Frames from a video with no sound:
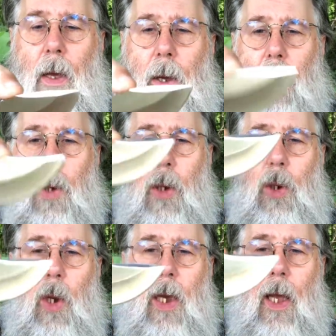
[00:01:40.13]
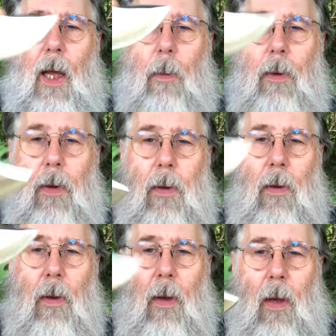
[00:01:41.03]
so that you can get up and
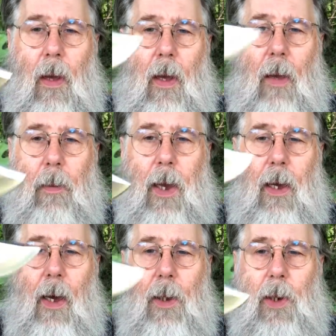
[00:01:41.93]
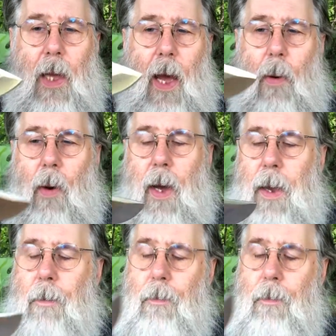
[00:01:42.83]
make cuts that way.